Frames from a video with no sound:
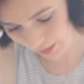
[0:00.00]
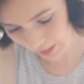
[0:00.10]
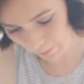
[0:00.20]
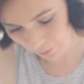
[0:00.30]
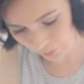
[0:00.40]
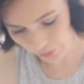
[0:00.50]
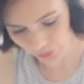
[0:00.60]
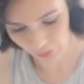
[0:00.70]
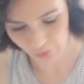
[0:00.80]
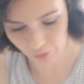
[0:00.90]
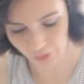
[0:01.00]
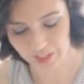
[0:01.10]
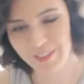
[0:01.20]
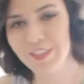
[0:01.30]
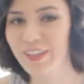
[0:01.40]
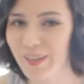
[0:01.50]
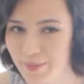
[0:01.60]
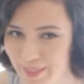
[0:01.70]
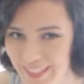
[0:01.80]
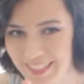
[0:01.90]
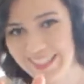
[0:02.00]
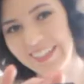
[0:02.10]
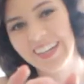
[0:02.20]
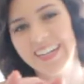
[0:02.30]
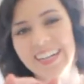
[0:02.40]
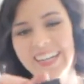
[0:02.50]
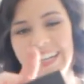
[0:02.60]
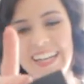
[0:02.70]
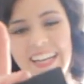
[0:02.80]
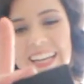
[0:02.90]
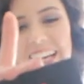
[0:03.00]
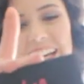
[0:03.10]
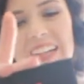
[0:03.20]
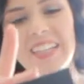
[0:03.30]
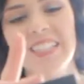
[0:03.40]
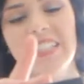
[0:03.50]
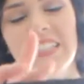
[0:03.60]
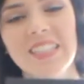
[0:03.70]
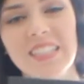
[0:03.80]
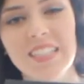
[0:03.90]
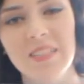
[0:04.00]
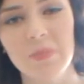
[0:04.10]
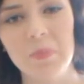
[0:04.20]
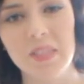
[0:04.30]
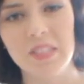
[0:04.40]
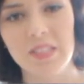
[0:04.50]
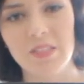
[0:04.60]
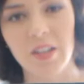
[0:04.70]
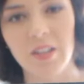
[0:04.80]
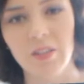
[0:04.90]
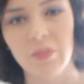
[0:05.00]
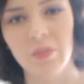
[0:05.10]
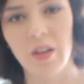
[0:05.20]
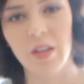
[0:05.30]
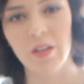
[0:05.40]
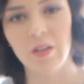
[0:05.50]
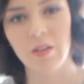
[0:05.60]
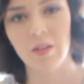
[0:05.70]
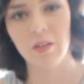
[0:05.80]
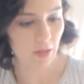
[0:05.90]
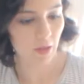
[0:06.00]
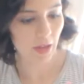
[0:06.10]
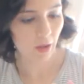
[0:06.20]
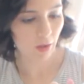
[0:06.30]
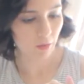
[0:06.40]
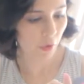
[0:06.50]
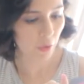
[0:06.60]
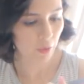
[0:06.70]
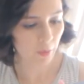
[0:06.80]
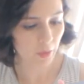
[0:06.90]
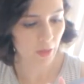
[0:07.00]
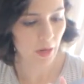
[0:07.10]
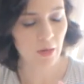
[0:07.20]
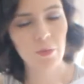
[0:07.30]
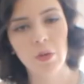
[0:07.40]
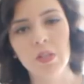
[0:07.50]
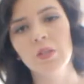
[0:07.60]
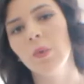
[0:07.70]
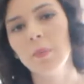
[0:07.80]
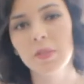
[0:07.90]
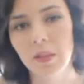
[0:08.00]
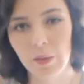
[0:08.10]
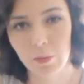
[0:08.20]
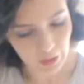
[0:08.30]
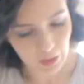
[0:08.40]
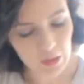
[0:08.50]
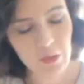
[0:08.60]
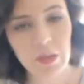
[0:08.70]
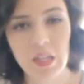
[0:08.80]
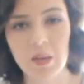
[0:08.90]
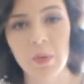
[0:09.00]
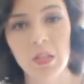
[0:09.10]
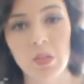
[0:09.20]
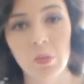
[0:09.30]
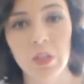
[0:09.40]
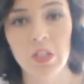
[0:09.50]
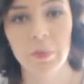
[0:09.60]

it, you'll of course get a business card. okay, so this is the business card, the front. It'll have phone number and of course the website and also an email to reach